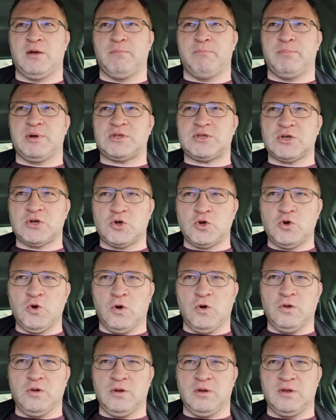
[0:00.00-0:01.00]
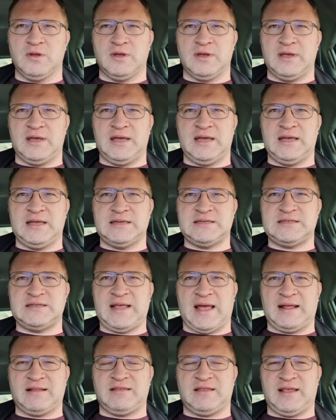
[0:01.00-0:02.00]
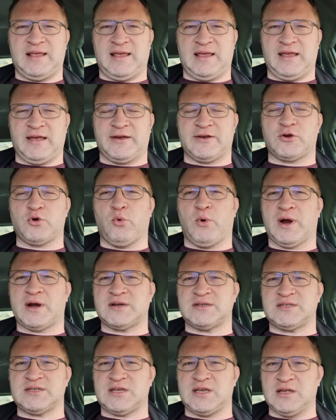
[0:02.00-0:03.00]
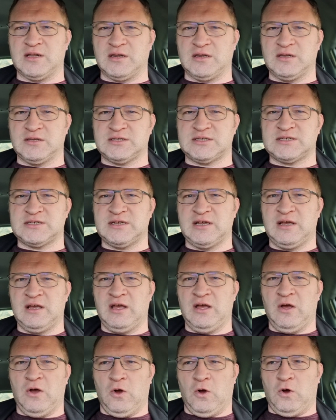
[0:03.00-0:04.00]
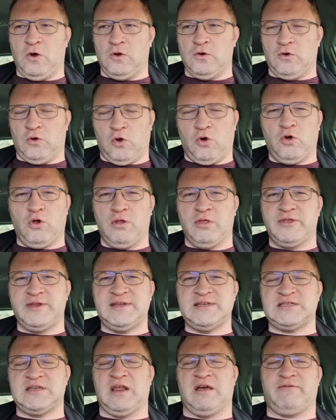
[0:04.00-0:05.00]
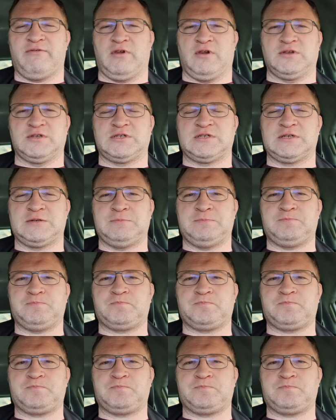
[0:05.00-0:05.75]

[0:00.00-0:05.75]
But the goal is that they acquire skills on all these levels.